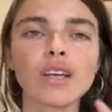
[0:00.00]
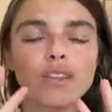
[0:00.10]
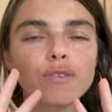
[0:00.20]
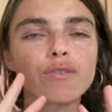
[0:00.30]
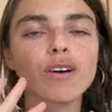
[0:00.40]

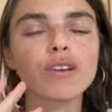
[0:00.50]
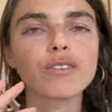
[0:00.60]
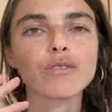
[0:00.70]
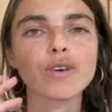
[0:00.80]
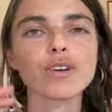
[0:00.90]
the
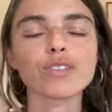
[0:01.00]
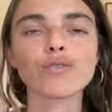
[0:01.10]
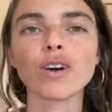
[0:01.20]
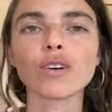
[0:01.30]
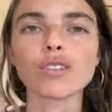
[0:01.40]
focus
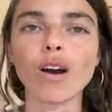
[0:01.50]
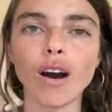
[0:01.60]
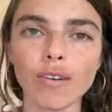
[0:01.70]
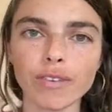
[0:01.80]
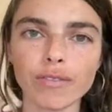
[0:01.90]
falls
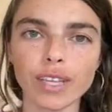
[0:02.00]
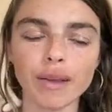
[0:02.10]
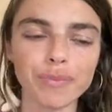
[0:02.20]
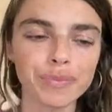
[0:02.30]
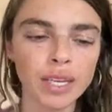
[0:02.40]
off of
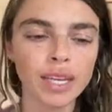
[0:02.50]
them.